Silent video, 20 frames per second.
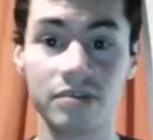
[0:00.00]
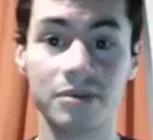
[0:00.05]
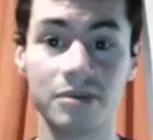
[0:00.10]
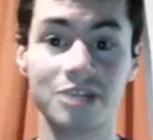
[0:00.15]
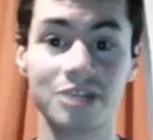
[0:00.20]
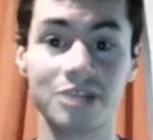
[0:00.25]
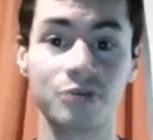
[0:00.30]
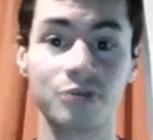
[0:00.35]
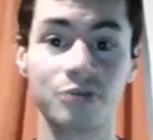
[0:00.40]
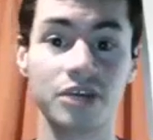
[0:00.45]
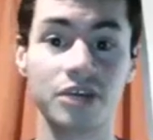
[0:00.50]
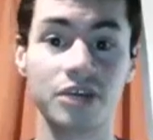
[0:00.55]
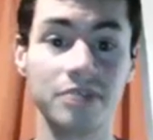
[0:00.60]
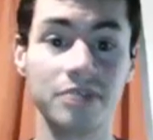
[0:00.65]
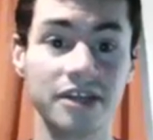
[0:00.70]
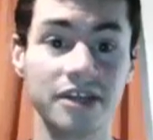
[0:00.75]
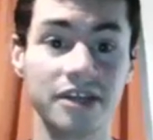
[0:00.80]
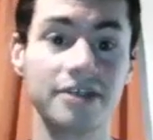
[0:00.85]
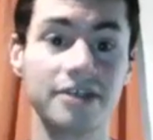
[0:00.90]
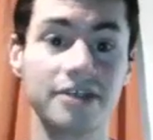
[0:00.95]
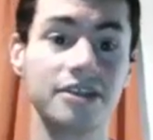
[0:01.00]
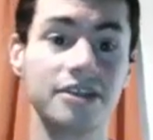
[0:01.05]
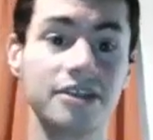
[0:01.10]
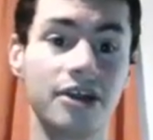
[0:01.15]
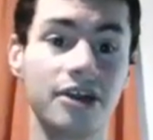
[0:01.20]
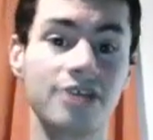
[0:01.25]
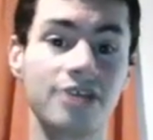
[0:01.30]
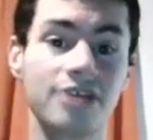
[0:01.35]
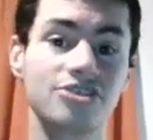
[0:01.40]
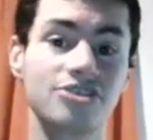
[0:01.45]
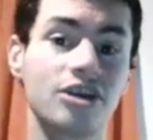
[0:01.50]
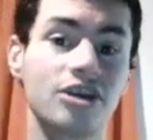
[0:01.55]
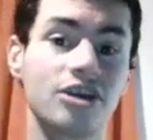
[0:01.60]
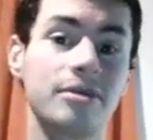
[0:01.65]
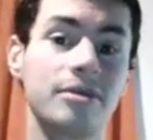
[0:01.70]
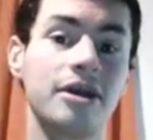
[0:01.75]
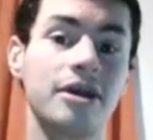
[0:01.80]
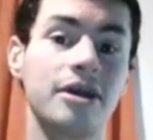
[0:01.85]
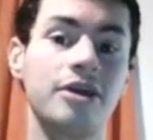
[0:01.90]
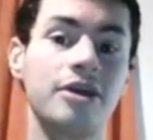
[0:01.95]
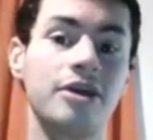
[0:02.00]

much more committed in the long term.